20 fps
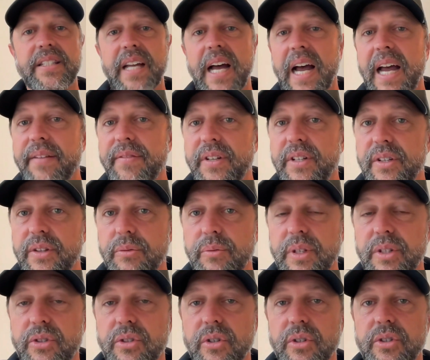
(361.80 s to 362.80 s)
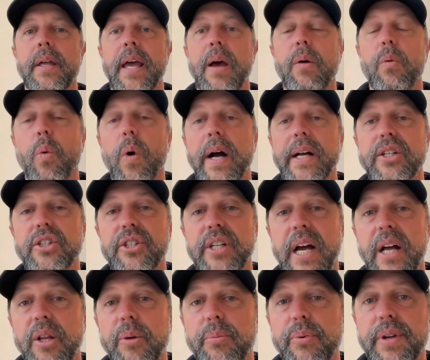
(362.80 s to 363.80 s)
dive into the research and why
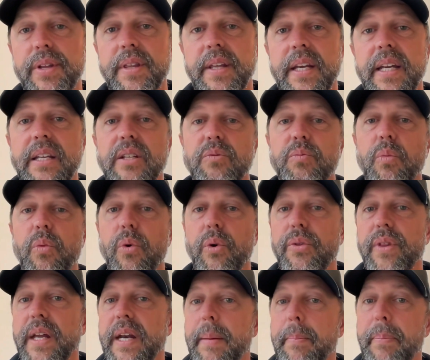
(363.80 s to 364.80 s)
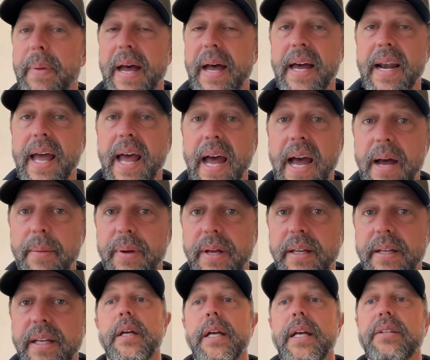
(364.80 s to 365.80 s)
shallow breathing is more than a bad
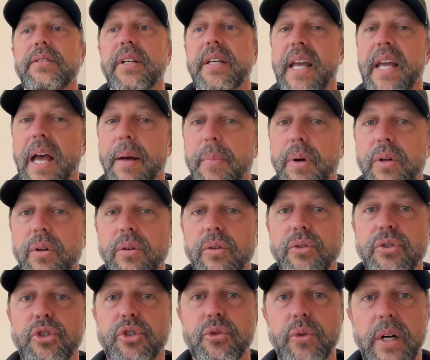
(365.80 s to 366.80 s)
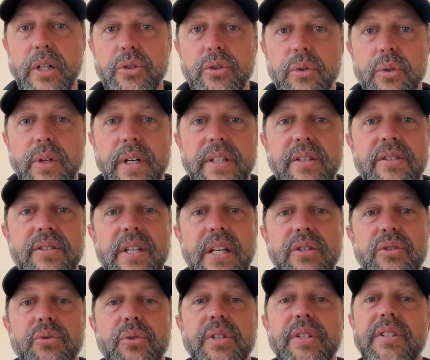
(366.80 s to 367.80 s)
habit. It's a chemical, structural, and
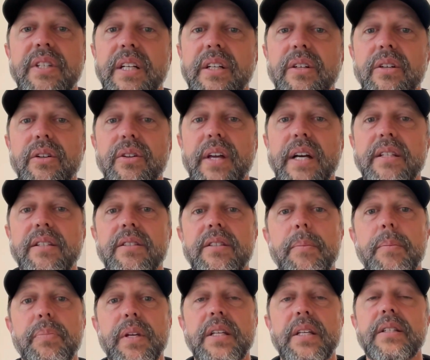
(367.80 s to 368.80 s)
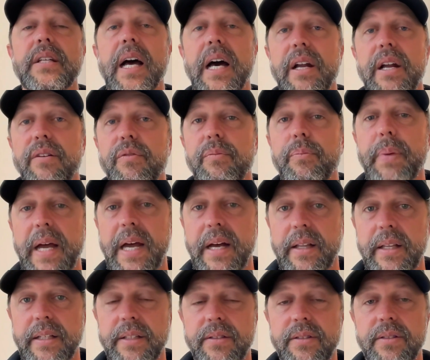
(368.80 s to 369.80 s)
sensory signal that something's out of
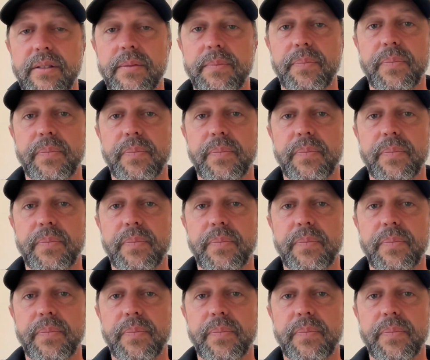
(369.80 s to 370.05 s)
balance.